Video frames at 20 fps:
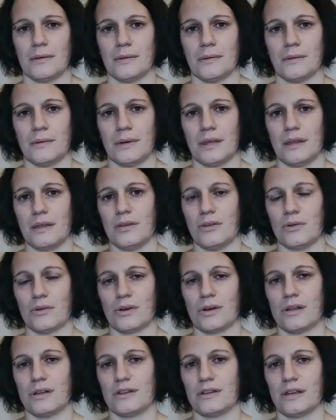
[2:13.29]
with your
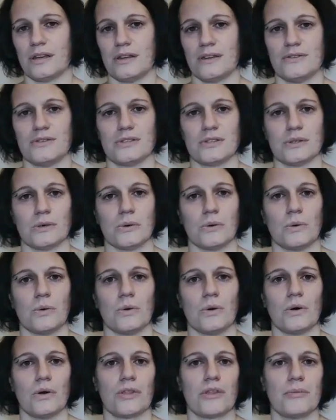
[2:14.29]
relatives or
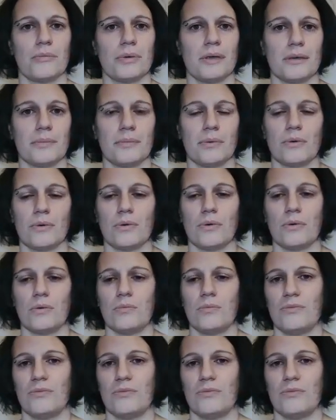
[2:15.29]
other people,